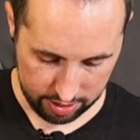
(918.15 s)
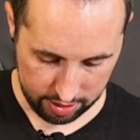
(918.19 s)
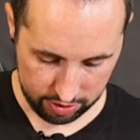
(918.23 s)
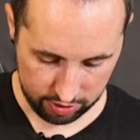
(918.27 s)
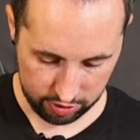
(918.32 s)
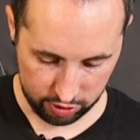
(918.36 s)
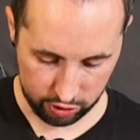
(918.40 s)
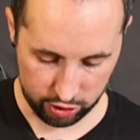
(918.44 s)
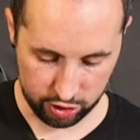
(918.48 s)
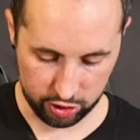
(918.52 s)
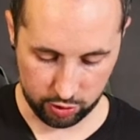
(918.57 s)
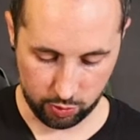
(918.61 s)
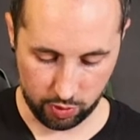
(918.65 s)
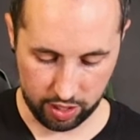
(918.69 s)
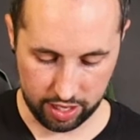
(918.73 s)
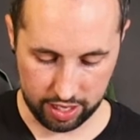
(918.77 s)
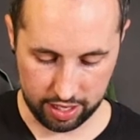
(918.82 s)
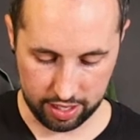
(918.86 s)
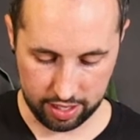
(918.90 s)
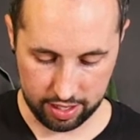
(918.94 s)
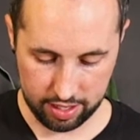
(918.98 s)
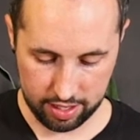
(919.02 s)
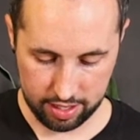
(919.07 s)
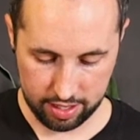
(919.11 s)
So you just
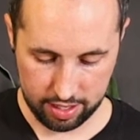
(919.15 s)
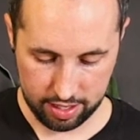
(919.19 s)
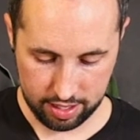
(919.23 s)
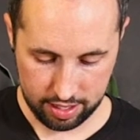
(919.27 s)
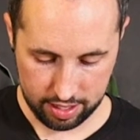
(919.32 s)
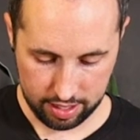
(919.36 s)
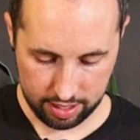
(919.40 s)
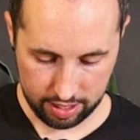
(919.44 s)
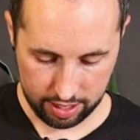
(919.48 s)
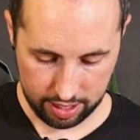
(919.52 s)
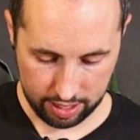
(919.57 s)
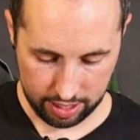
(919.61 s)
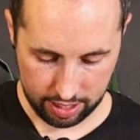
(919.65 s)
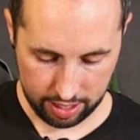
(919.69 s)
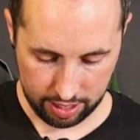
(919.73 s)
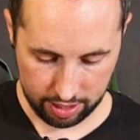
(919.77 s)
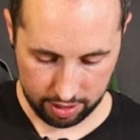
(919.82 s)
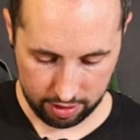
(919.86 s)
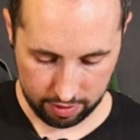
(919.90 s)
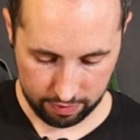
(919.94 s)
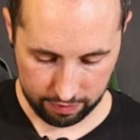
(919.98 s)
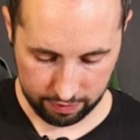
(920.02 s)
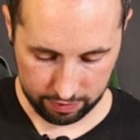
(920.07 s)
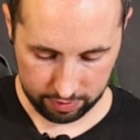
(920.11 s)
wanna
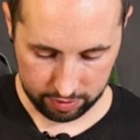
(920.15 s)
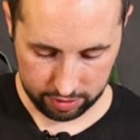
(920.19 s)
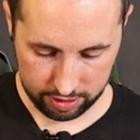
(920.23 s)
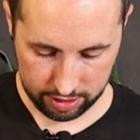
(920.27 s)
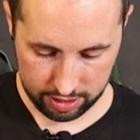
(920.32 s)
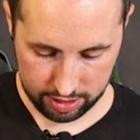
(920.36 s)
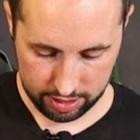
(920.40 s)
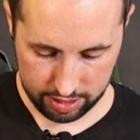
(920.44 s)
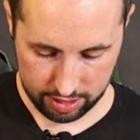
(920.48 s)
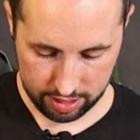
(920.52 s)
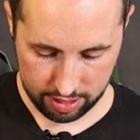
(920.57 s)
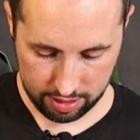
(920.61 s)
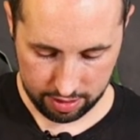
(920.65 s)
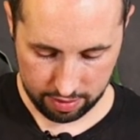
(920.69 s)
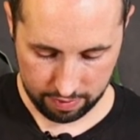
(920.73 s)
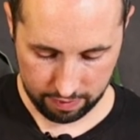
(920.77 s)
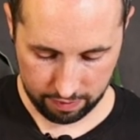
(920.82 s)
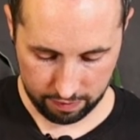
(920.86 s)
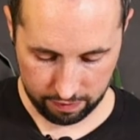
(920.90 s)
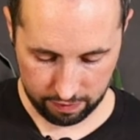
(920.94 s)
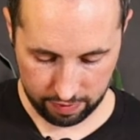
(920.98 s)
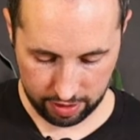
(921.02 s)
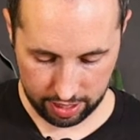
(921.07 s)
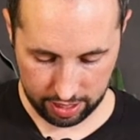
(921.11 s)
carefully
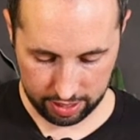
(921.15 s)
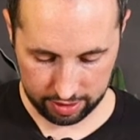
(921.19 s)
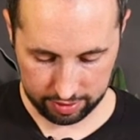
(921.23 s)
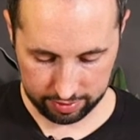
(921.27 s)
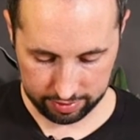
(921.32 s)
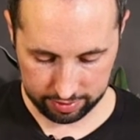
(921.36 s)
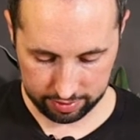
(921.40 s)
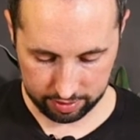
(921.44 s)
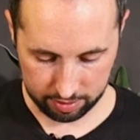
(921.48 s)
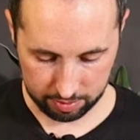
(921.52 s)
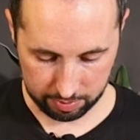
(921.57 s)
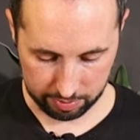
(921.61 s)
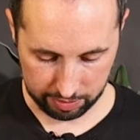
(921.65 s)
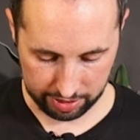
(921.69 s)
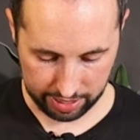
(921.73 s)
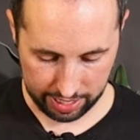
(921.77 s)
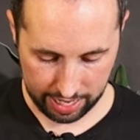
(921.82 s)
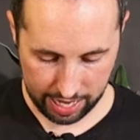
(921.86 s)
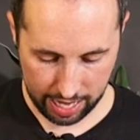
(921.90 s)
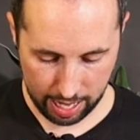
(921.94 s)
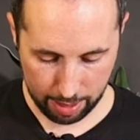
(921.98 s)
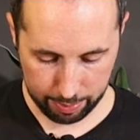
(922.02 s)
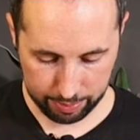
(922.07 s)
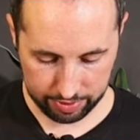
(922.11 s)
find some
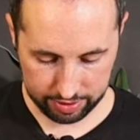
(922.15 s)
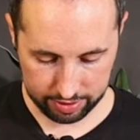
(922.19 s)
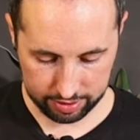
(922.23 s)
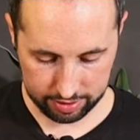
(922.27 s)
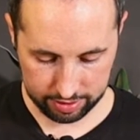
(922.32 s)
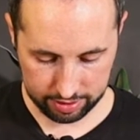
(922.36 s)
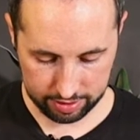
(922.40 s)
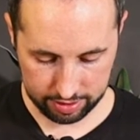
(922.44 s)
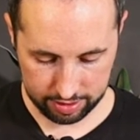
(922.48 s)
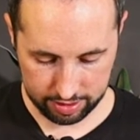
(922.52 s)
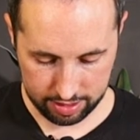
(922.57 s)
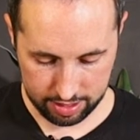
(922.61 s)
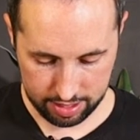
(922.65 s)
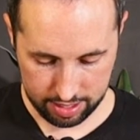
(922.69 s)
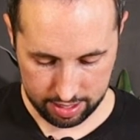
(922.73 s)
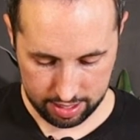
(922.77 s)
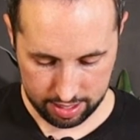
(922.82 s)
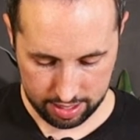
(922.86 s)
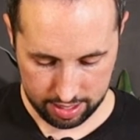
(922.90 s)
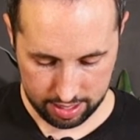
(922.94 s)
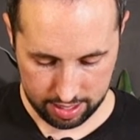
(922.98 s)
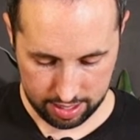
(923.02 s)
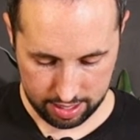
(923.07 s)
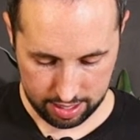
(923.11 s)
gaps
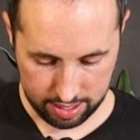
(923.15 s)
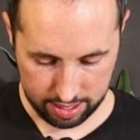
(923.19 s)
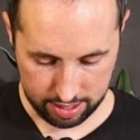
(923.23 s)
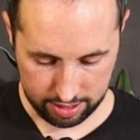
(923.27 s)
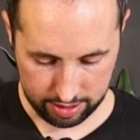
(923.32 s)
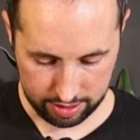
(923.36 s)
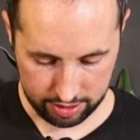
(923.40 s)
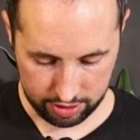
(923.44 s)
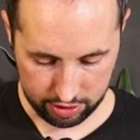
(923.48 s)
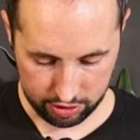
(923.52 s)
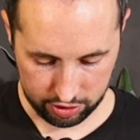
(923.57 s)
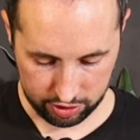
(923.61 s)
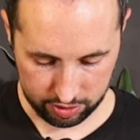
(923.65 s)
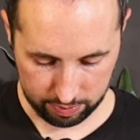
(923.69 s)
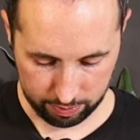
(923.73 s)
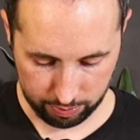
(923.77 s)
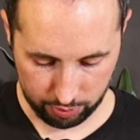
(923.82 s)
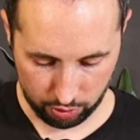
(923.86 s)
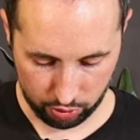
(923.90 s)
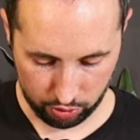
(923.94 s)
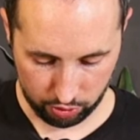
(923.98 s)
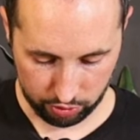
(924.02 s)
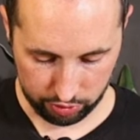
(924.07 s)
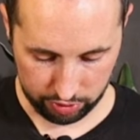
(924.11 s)
and then just
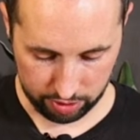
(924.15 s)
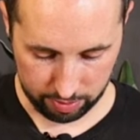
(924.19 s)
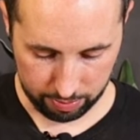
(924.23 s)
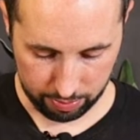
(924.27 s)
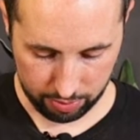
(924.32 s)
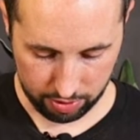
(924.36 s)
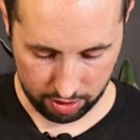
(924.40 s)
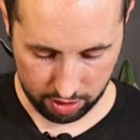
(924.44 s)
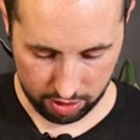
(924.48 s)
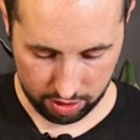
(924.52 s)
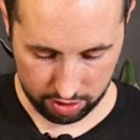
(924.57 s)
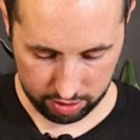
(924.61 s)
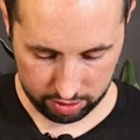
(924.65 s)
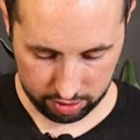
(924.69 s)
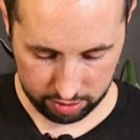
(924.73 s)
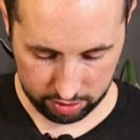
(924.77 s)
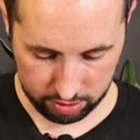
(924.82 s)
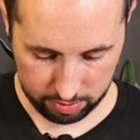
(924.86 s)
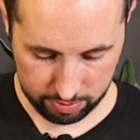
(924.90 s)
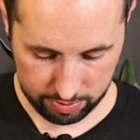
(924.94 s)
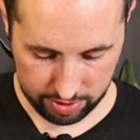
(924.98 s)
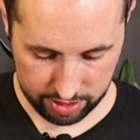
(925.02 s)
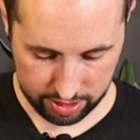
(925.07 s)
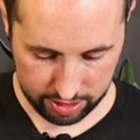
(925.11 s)
pull it apart a
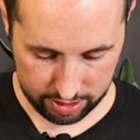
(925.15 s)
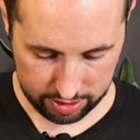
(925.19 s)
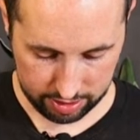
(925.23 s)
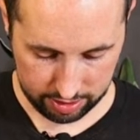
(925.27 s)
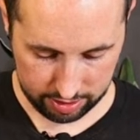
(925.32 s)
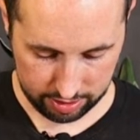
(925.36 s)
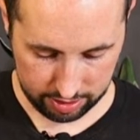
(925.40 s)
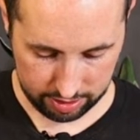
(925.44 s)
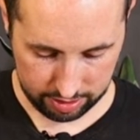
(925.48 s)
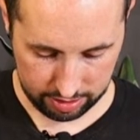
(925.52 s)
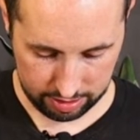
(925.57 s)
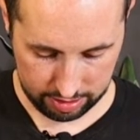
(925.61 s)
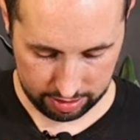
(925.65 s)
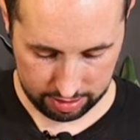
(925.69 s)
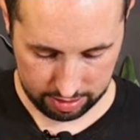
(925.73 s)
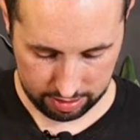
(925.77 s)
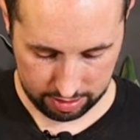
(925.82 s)
little bit.